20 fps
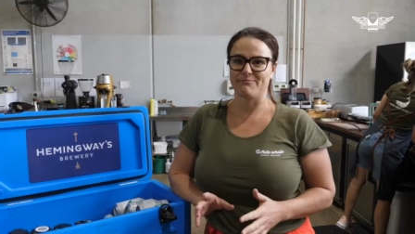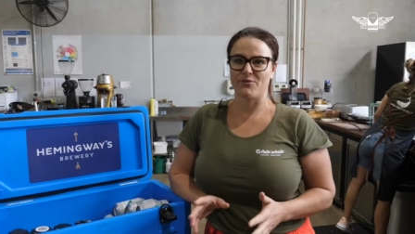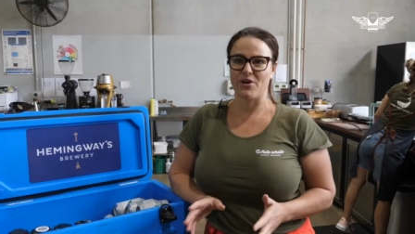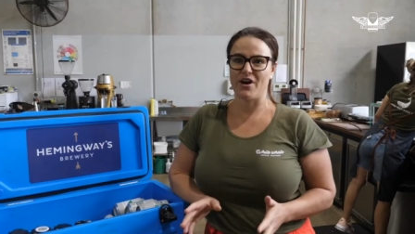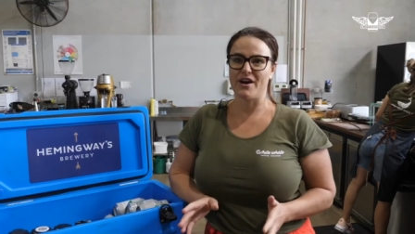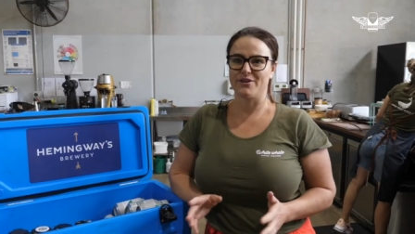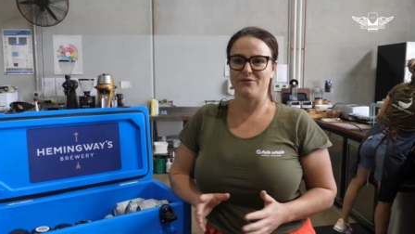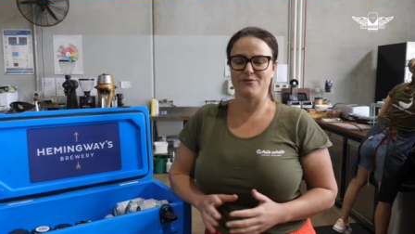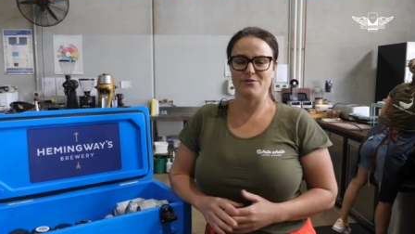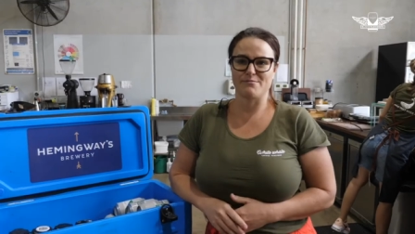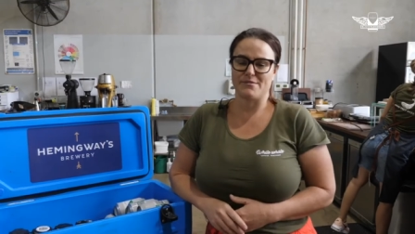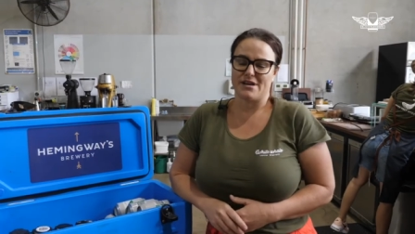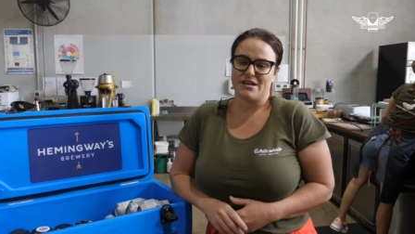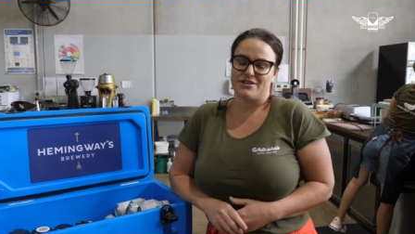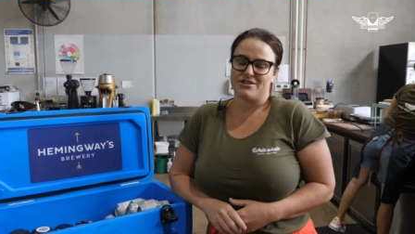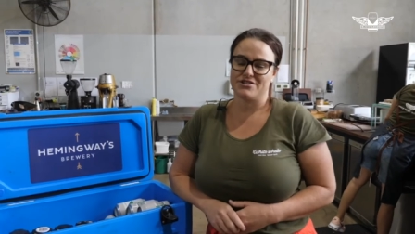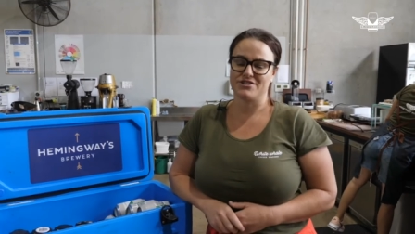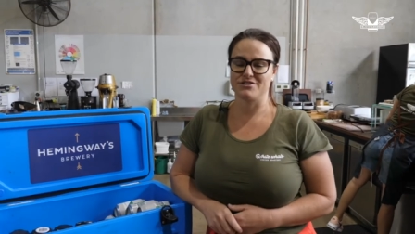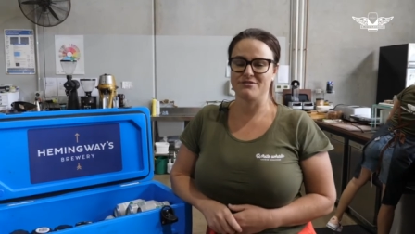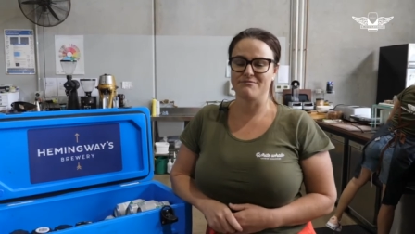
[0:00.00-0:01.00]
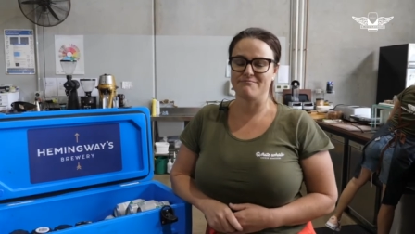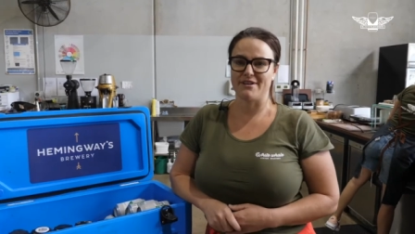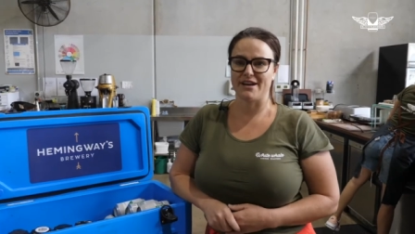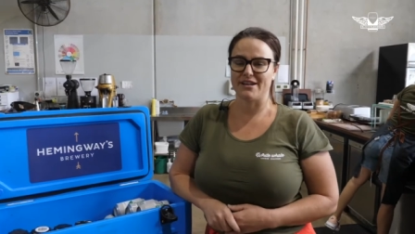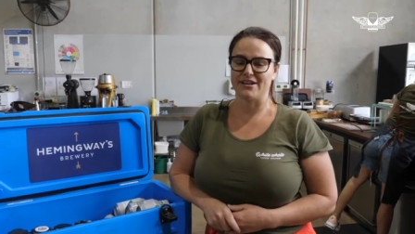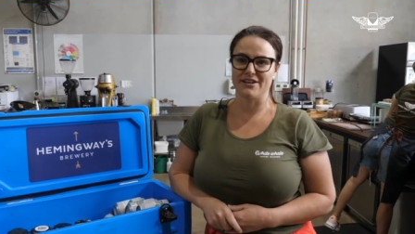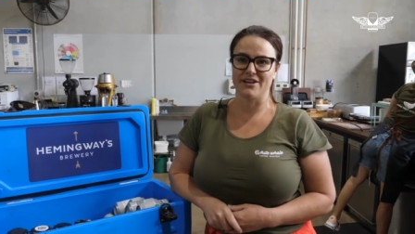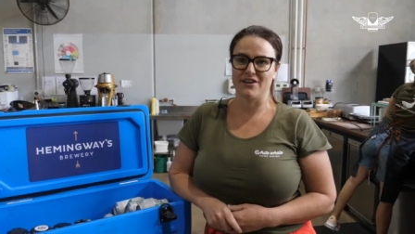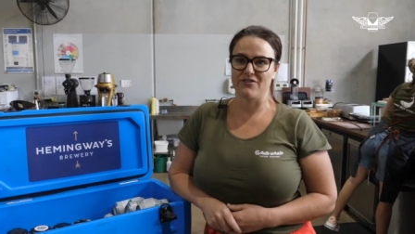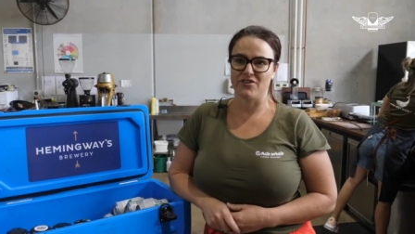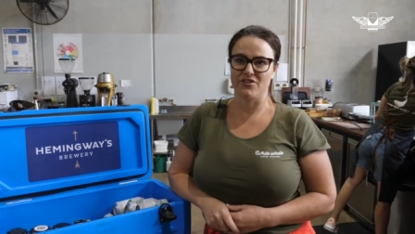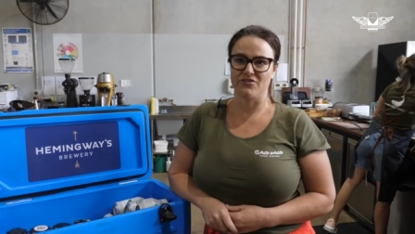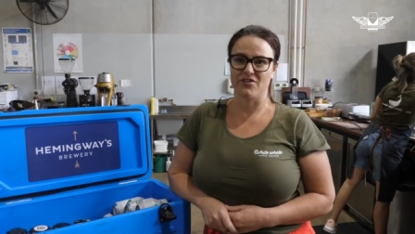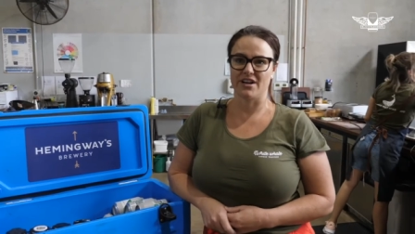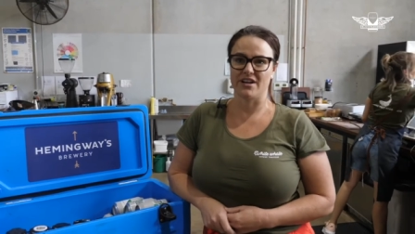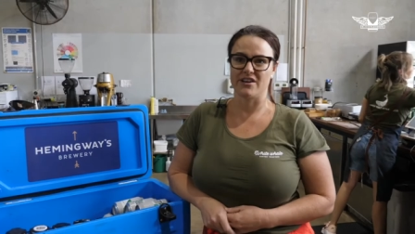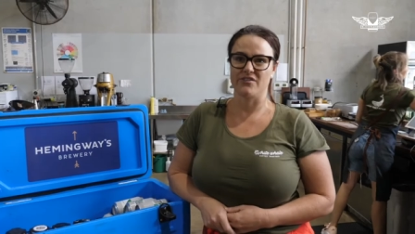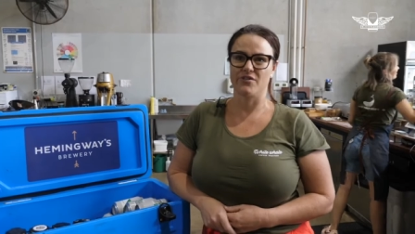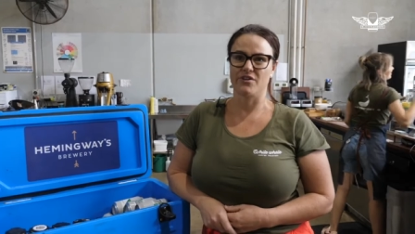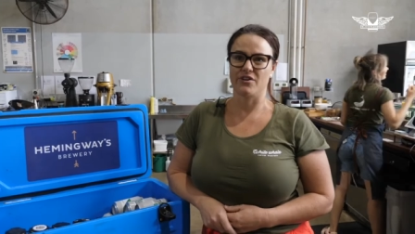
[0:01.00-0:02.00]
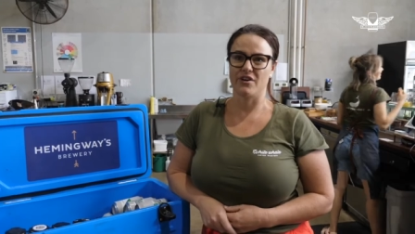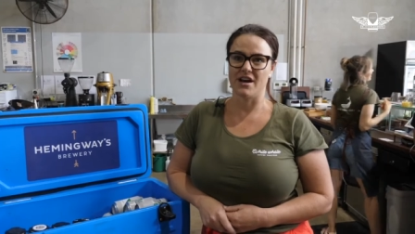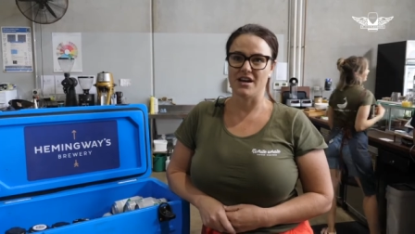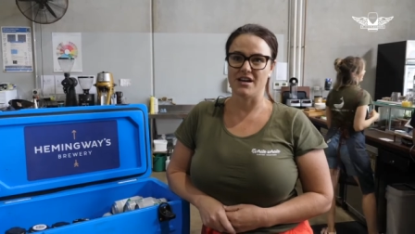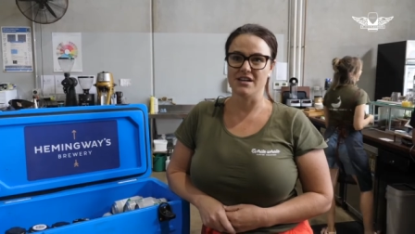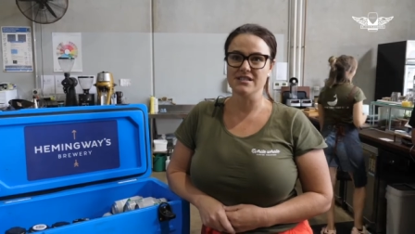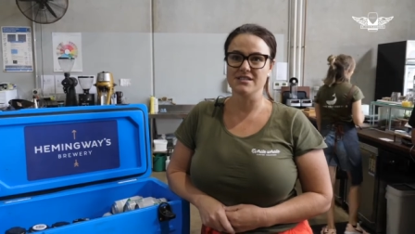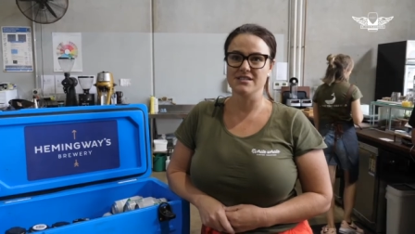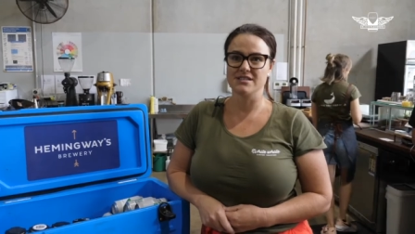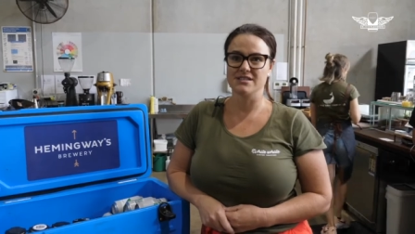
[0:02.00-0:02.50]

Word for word: kind of a match made in heaven really for us.